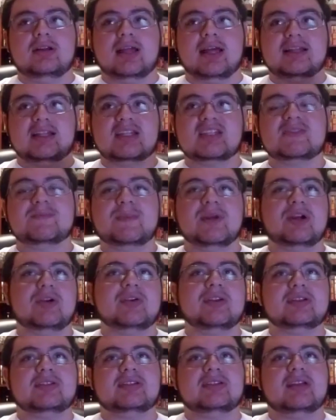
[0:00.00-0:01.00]

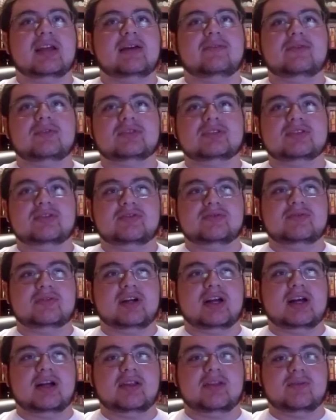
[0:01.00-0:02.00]
experience levels of
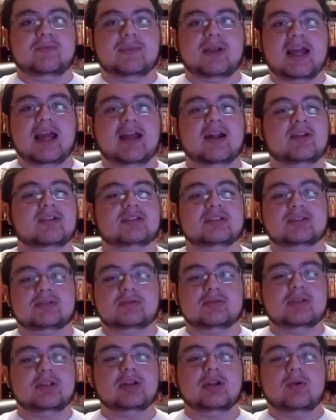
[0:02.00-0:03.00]
the players,
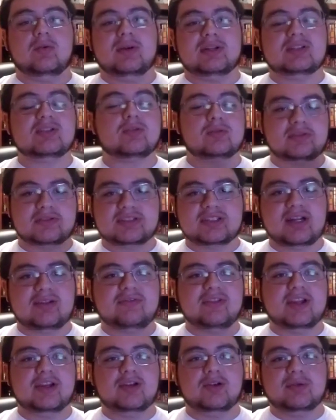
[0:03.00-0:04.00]
and what sort of
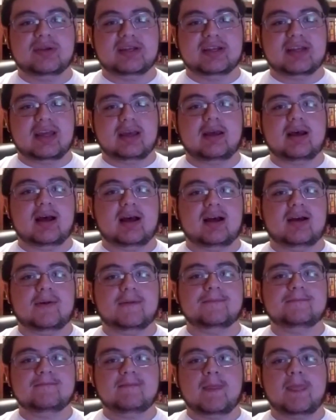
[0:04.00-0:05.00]
stuff they do and
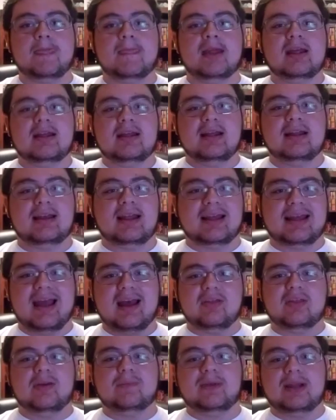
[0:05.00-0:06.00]

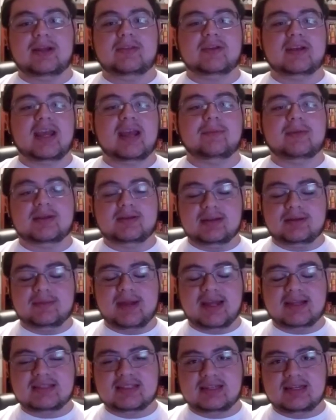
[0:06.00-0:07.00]
how they play the game. It
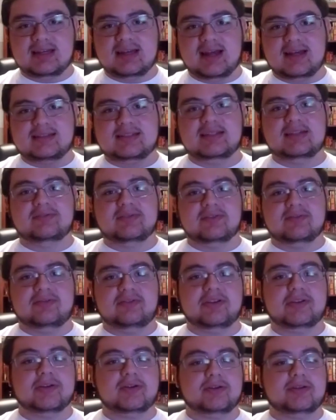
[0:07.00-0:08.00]
makes it a nice even
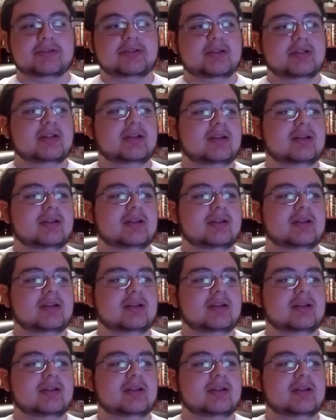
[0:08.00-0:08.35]
field.